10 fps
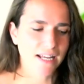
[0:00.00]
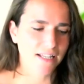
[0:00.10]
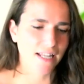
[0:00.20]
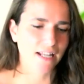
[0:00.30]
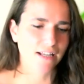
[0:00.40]

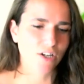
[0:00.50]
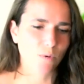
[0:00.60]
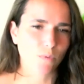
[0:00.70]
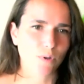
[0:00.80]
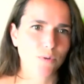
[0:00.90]
that, you know,
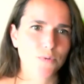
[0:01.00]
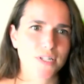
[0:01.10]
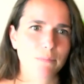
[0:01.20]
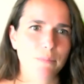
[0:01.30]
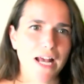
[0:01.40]
we're
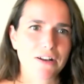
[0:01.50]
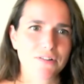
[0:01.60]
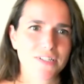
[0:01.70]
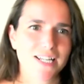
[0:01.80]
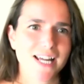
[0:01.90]
losing
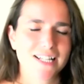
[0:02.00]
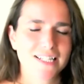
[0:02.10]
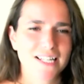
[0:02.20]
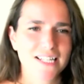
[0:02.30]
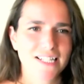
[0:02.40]
battles against
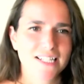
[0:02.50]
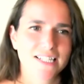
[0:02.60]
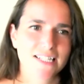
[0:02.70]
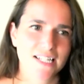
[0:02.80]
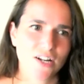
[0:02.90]
because
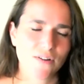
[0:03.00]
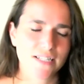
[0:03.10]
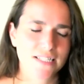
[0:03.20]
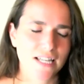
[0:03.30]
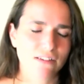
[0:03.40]
it's, right. you know, it's
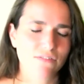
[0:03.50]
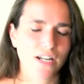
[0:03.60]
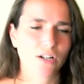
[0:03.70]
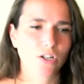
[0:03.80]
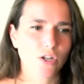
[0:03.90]
safe and
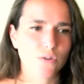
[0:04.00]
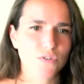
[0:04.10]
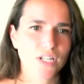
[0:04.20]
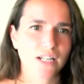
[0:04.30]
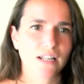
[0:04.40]

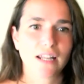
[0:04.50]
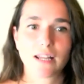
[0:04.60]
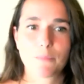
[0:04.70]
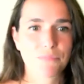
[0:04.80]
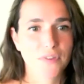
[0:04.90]
enclosed and like,
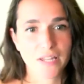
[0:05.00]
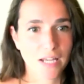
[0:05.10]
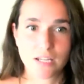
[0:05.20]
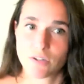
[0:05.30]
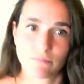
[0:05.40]
like
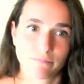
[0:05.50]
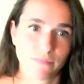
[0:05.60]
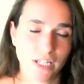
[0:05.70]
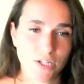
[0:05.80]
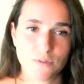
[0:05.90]

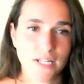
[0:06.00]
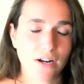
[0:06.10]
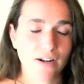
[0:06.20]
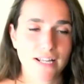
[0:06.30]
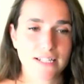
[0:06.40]
like you said,
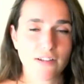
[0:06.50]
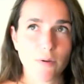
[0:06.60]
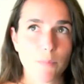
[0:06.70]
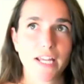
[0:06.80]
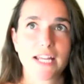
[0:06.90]
our kids love it.
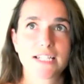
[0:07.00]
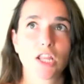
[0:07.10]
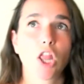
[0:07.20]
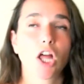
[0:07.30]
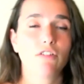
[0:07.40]
My kids
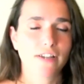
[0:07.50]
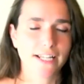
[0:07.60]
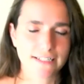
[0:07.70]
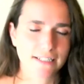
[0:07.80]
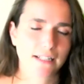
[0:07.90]
love
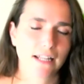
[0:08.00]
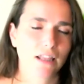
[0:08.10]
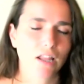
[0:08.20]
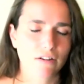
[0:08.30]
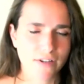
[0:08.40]
it. That
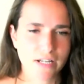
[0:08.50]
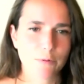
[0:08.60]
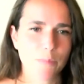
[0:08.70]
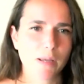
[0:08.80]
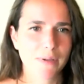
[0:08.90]
love it. The
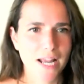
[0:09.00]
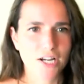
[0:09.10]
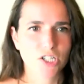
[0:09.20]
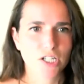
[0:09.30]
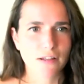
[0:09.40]
baby
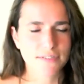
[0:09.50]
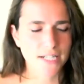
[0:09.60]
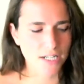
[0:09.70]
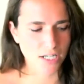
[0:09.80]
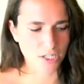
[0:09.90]
actually loves
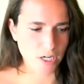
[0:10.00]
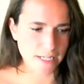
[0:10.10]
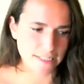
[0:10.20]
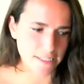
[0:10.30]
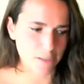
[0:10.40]
it. He
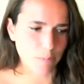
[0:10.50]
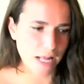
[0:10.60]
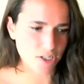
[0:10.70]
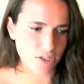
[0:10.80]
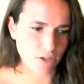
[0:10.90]
tries to like
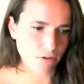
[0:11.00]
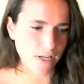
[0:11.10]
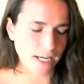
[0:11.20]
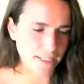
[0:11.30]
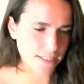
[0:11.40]
splash his little
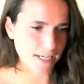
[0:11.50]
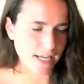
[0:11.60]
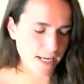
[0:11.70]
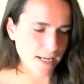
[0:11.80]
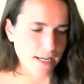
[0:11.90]
hand in
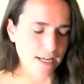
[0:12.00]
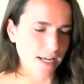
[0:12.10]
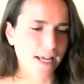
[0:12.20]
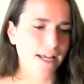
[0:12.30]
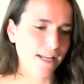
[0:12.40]
it,
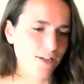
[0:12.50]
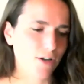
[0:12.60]
and you